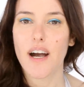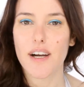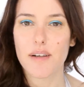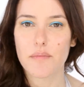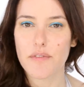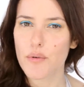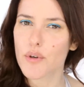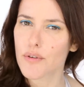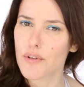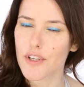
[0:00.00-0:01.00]
Um, if you're
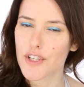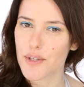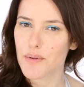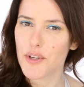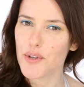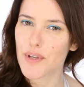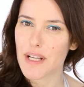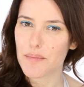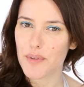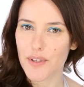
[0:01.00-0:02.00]
going to do a nude
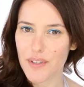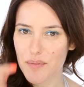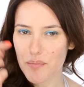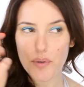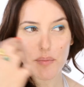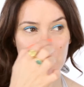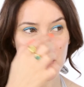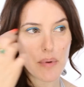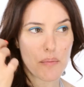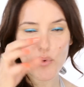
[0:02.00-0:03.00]
lip, you could put maybe
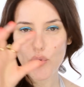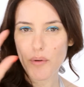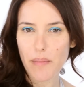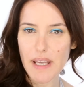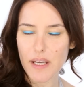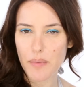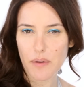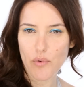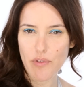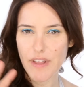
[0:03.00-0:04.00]
a bit more and make it a
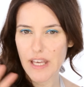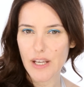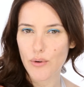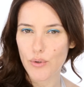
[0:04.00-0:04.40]
bit more thick,